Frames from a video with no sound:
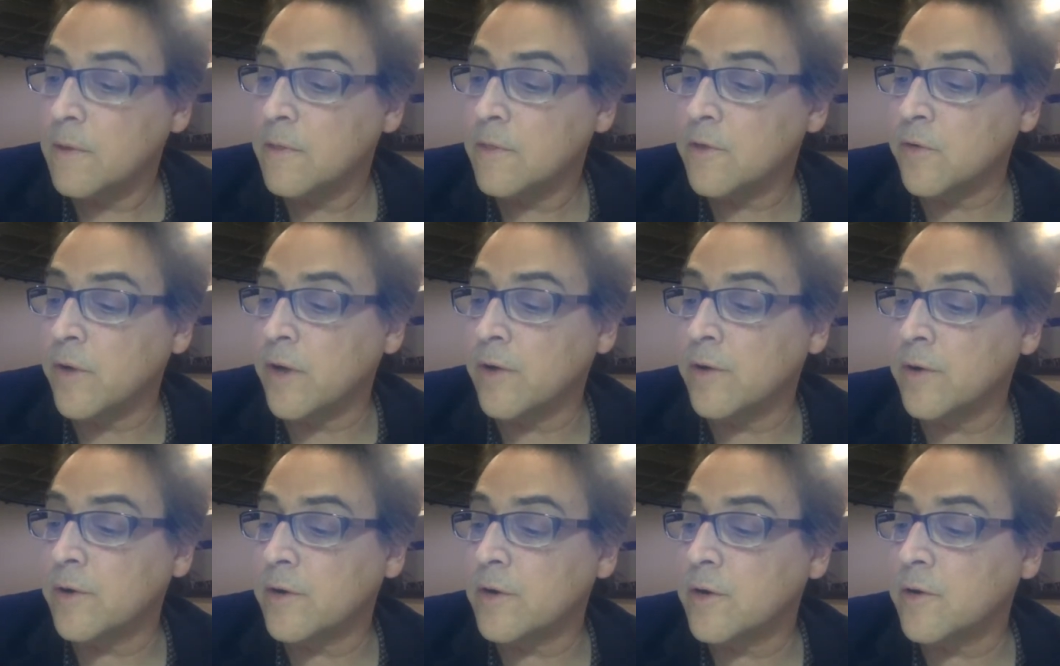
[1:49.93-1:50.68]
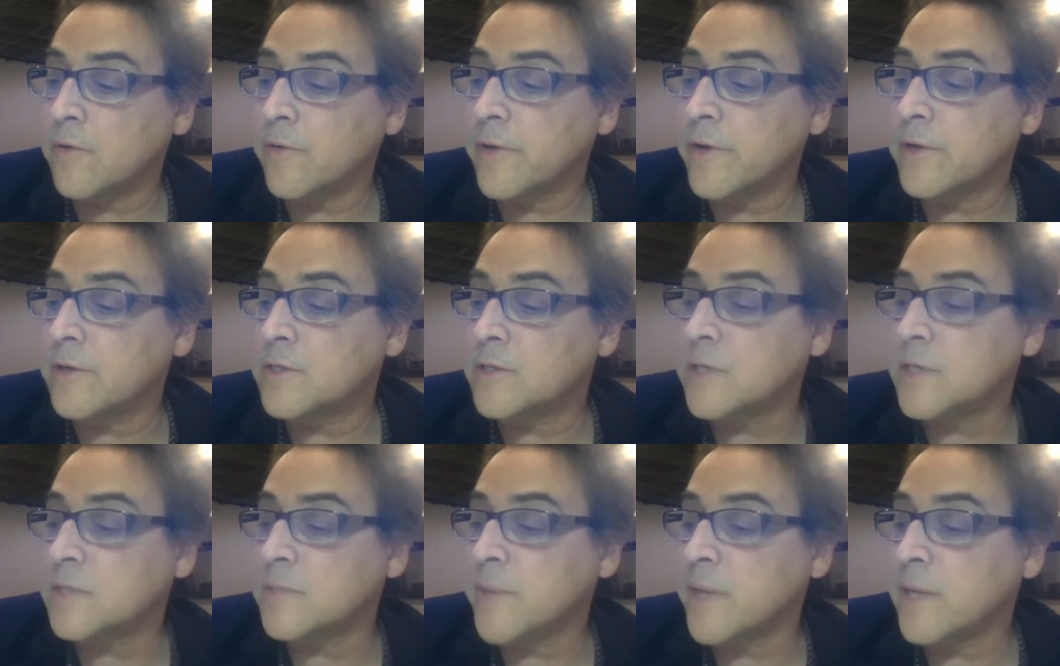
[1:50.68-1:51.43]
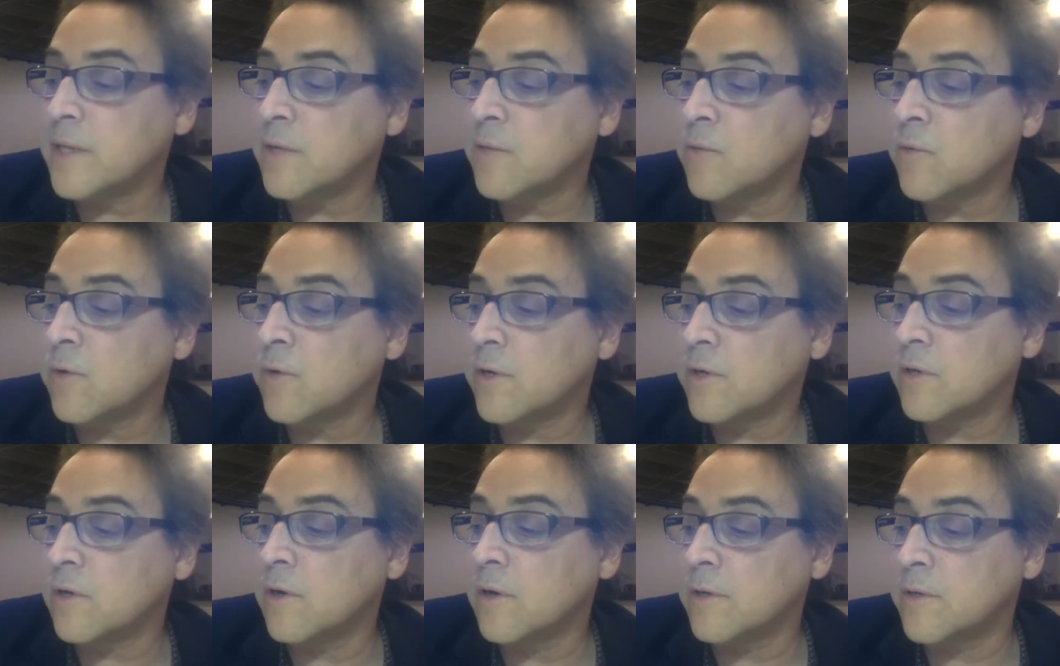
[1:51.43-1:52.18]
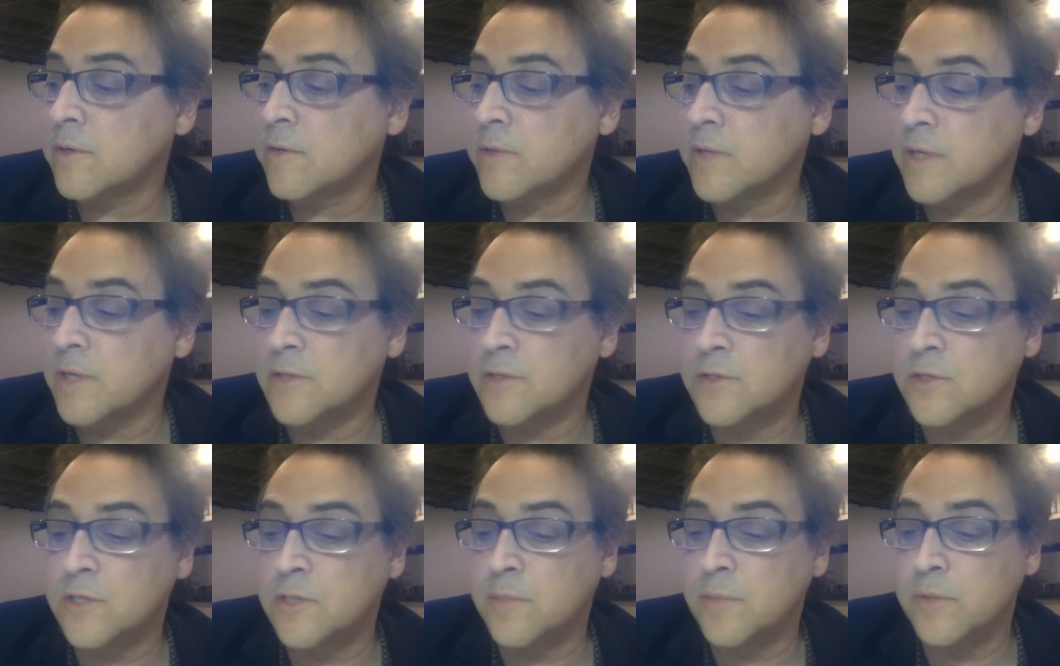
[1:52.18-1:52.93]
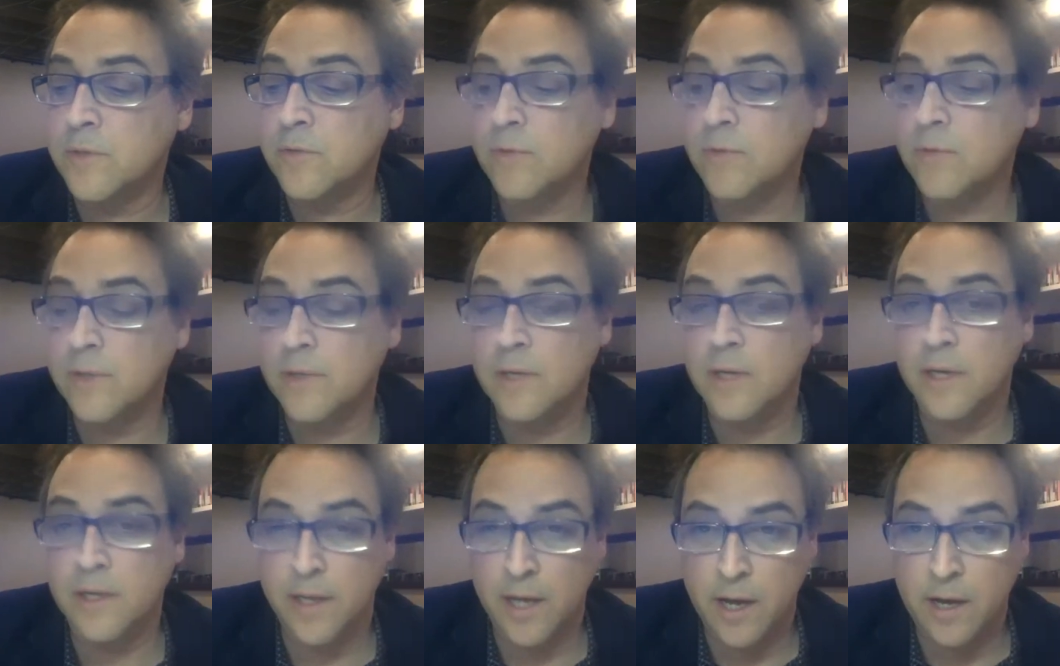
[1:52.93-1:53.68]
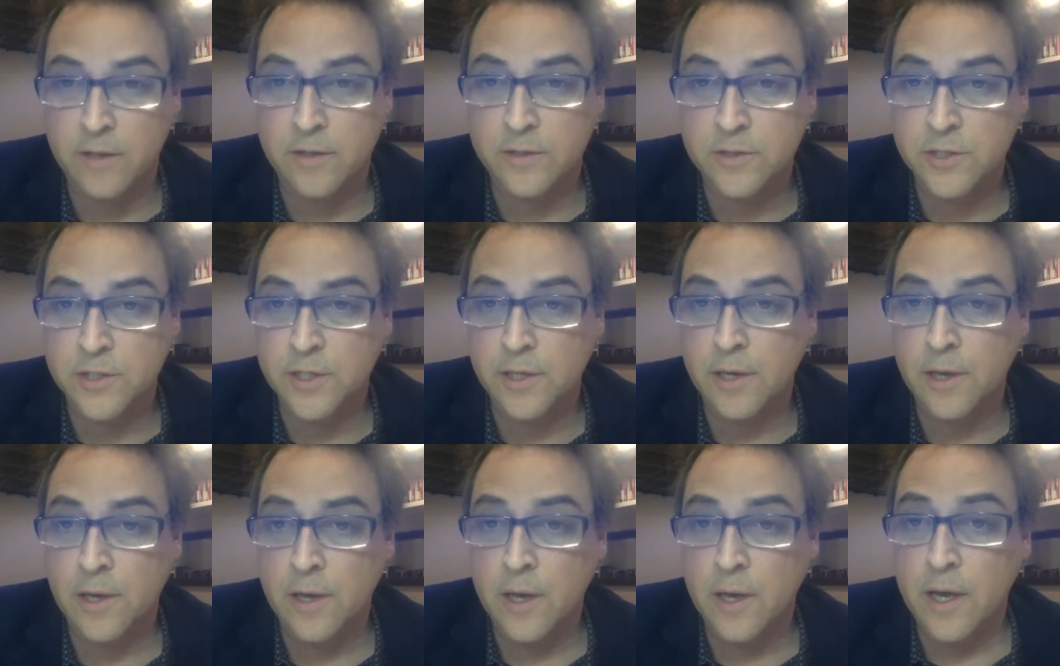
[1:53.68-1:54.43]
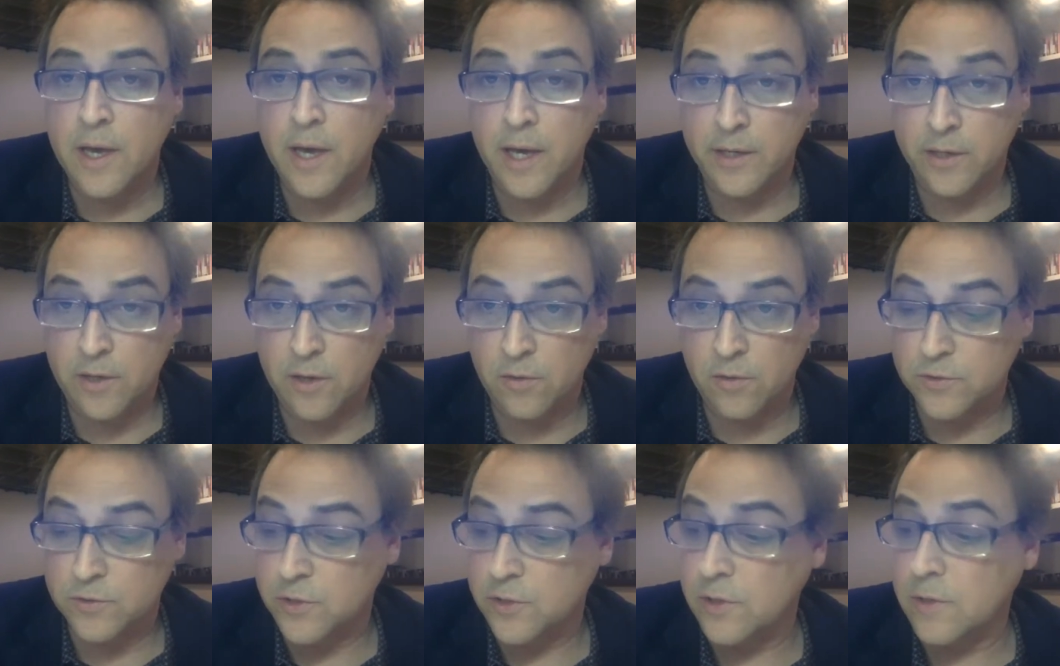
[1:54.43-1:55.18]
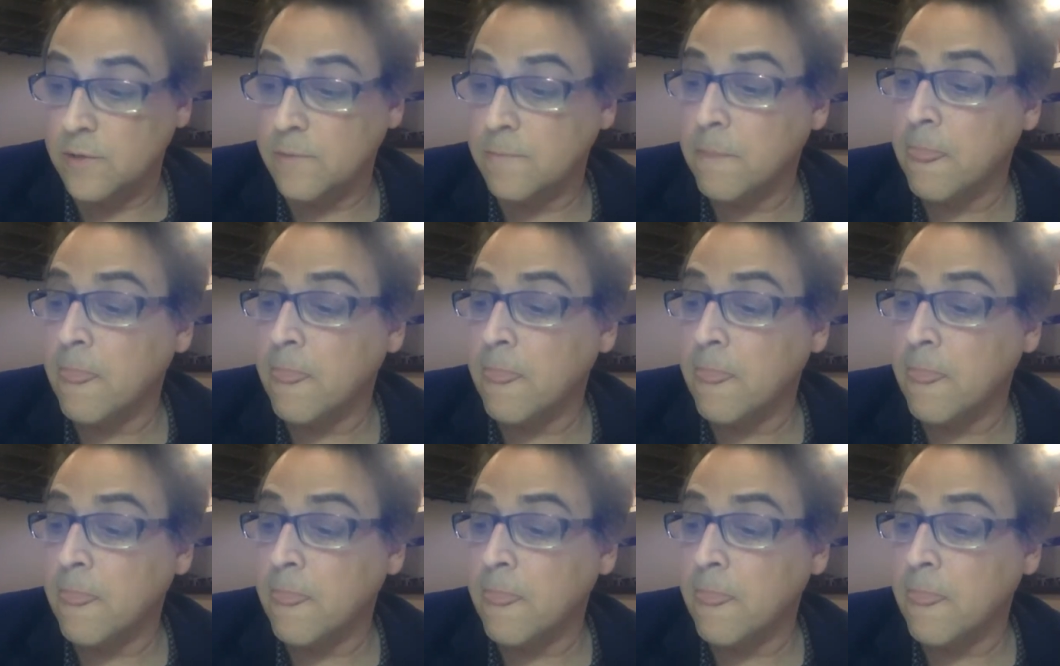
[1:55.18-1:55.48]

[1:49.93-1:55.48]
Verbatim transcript: Throughout her career, she has mainly worked on the relationship between ideology and culture,